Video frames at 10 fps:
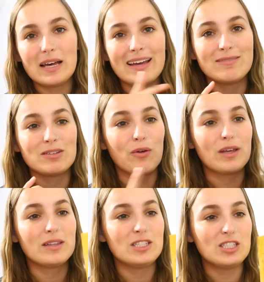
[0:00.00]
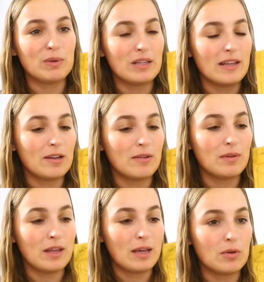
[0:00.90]
I have to go get the shipping
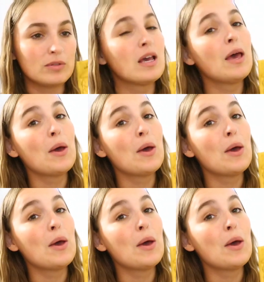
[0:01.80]
labels